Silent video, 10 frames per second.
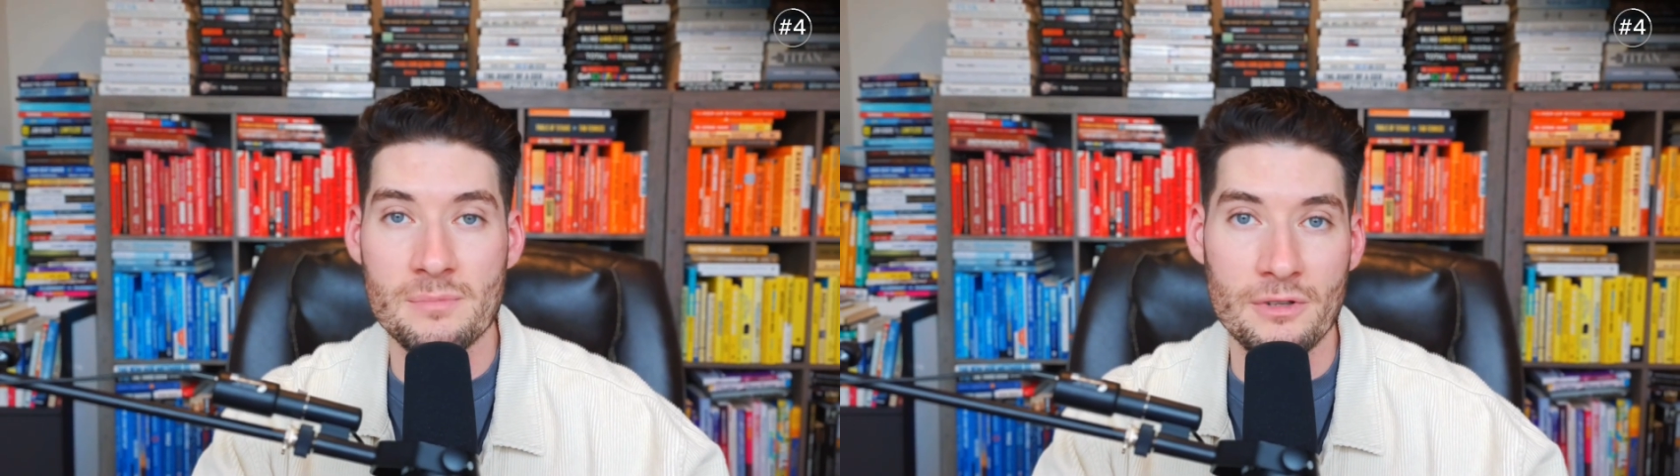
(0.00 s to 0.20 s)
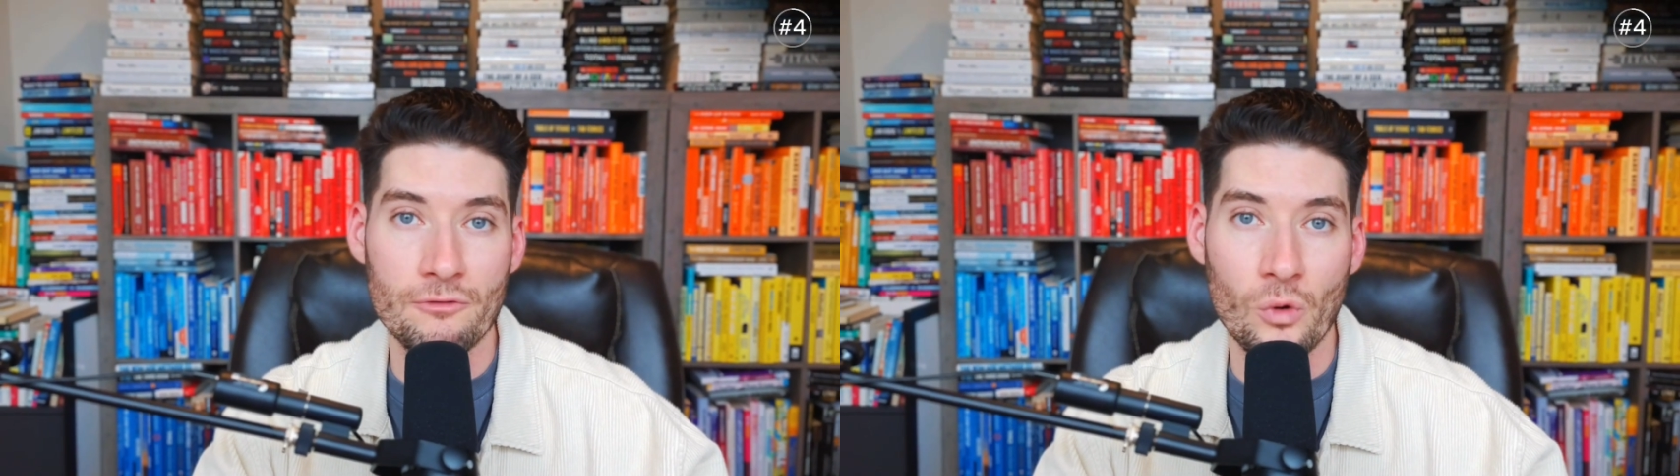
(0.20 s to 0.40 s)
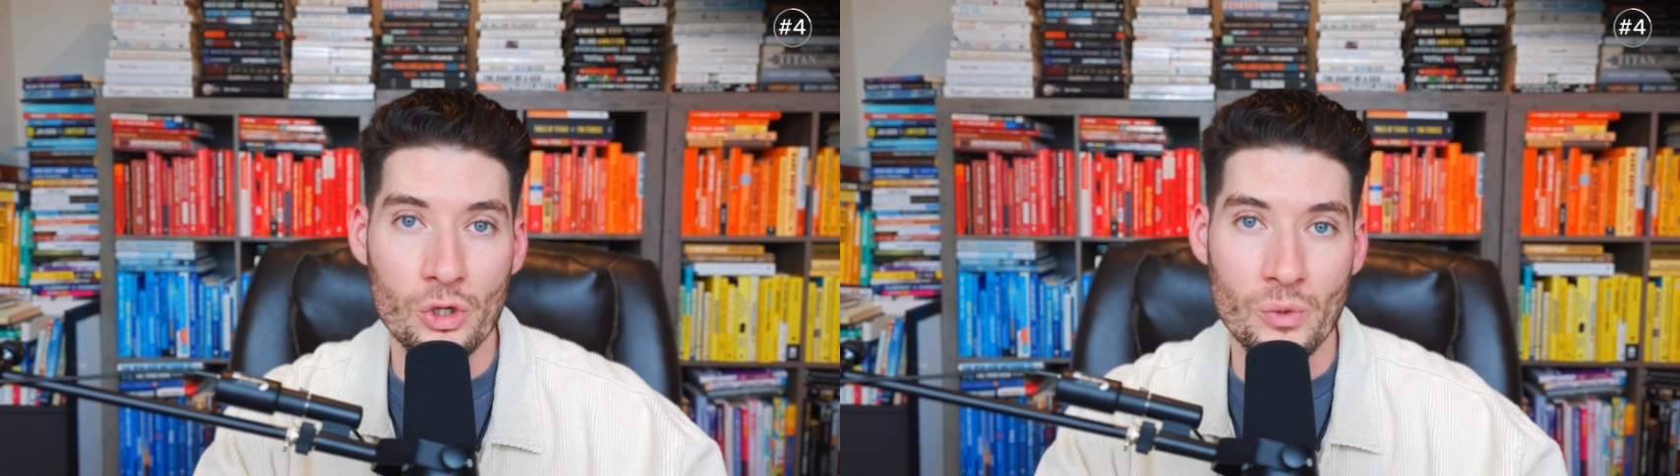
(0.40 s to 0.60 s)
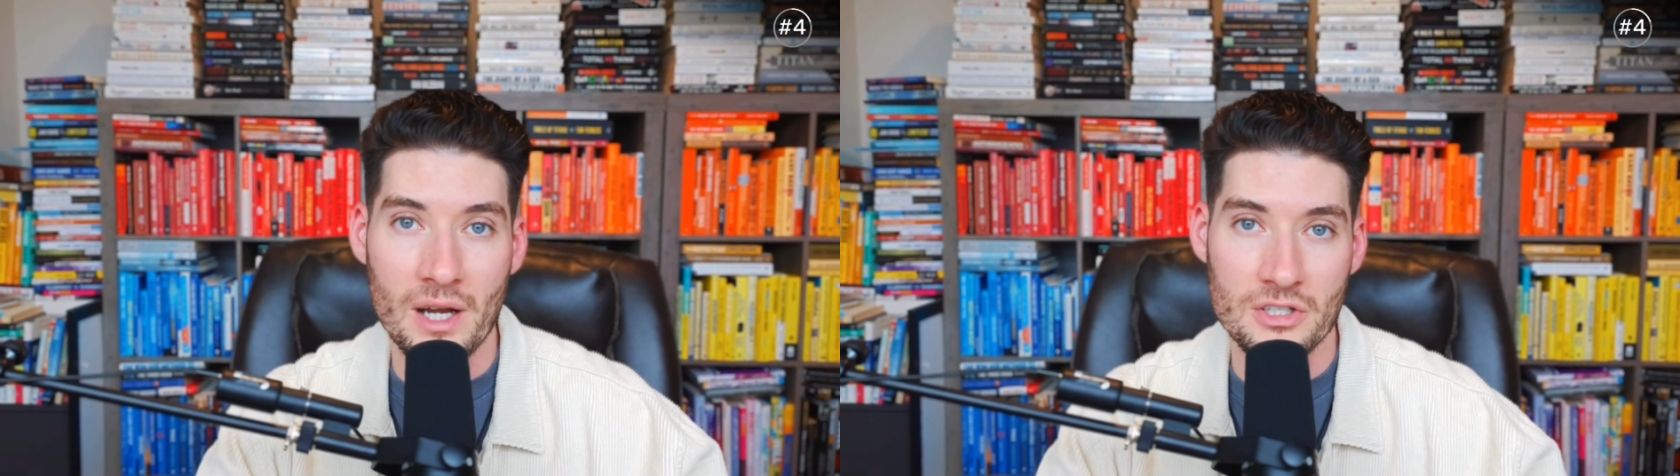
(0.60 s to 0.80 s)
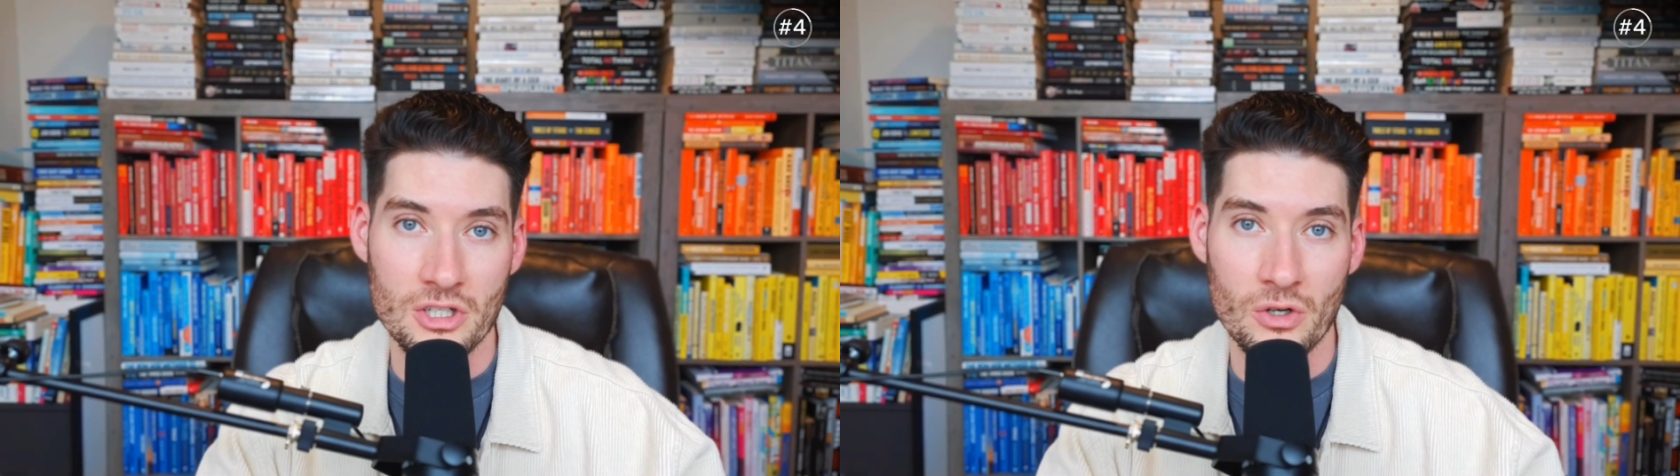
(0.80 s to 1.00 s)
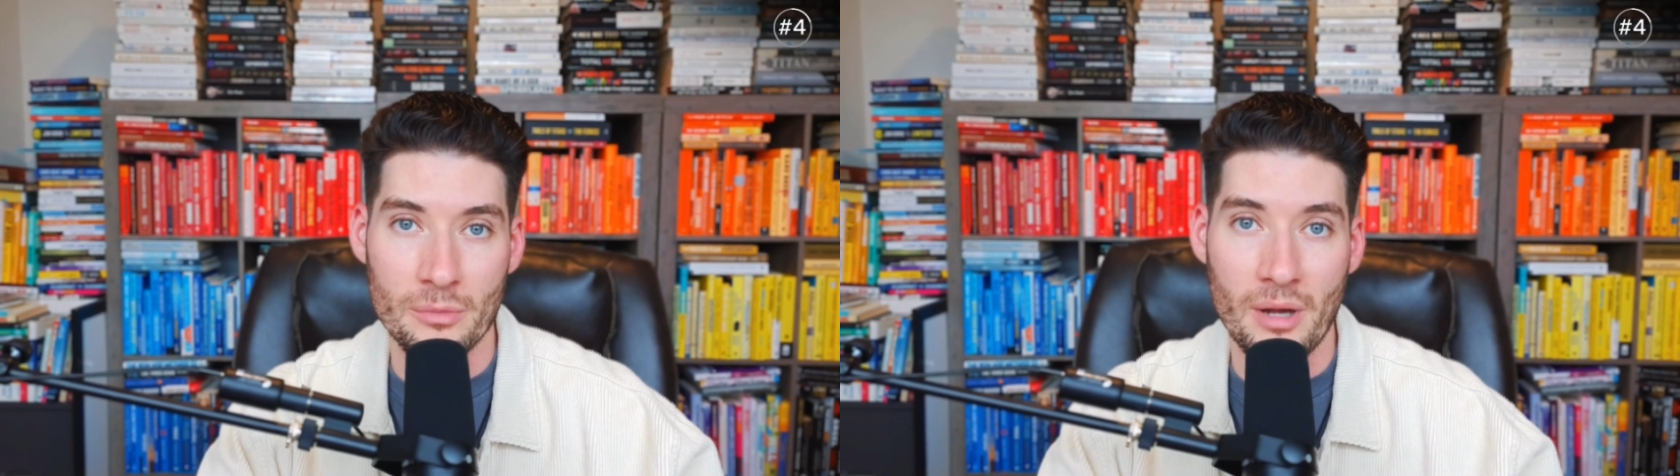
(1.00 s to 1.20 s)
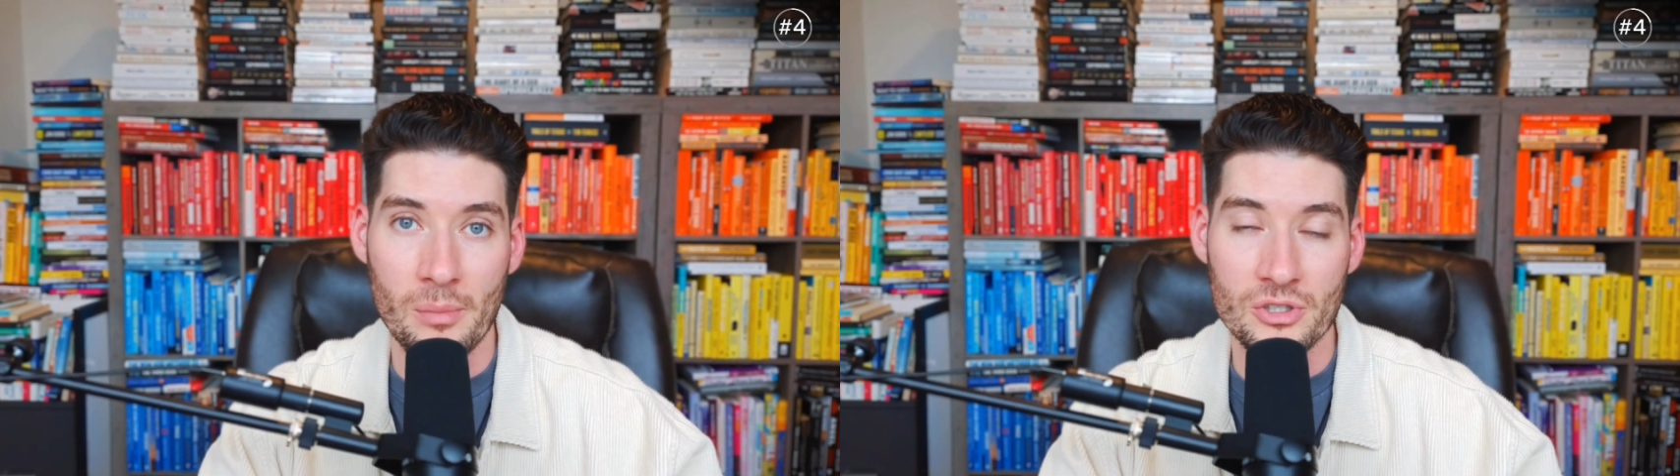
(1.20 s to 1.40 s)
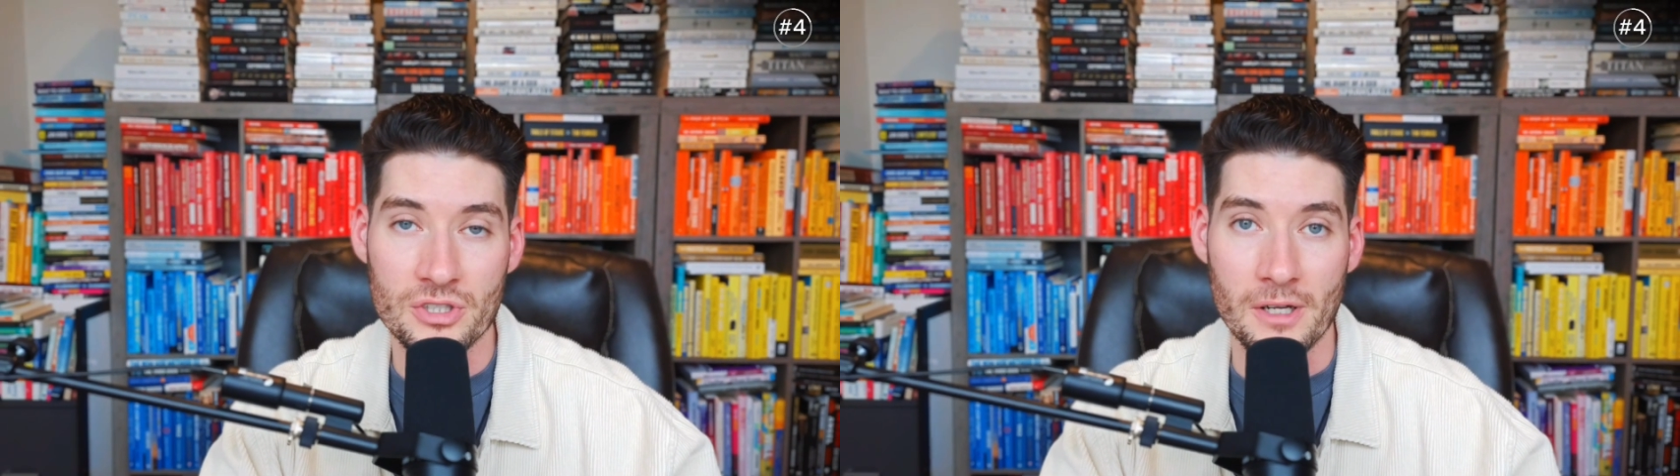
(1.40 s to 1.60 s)
before you actually go to
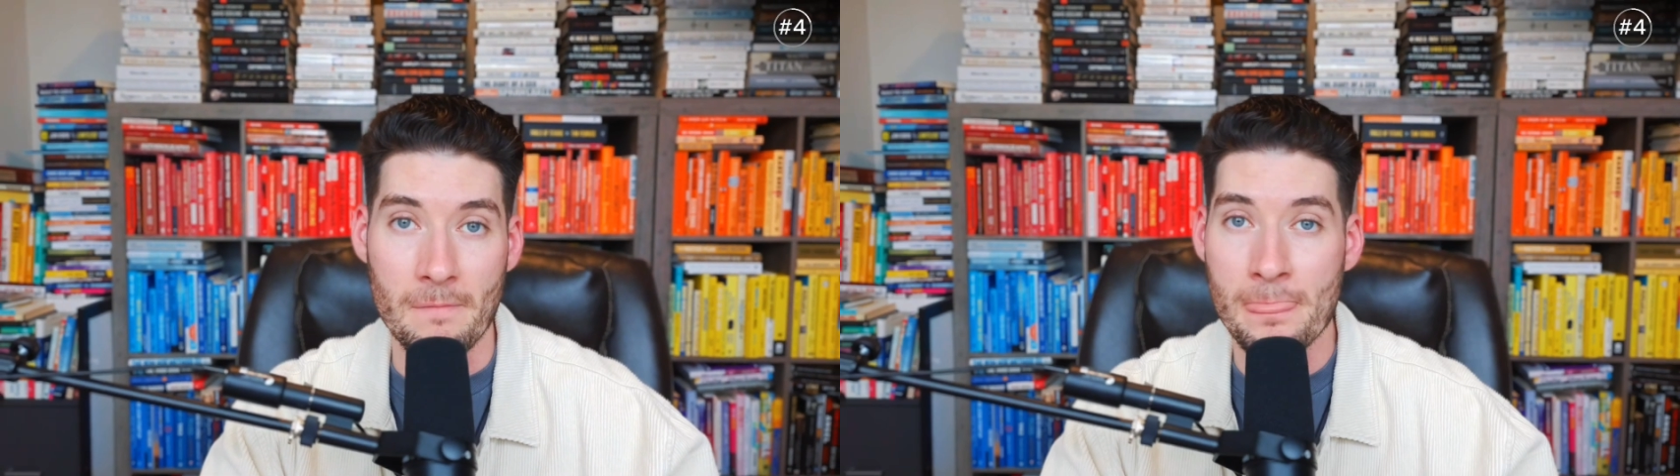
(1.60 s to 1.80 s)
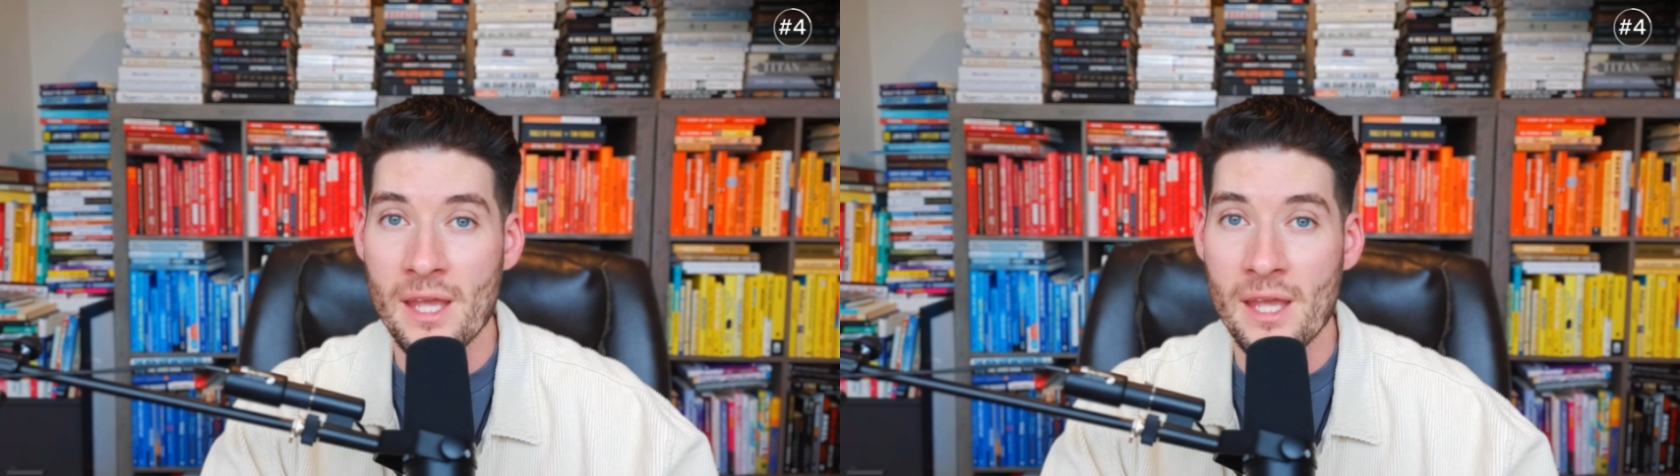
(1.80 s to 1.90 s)
publishing.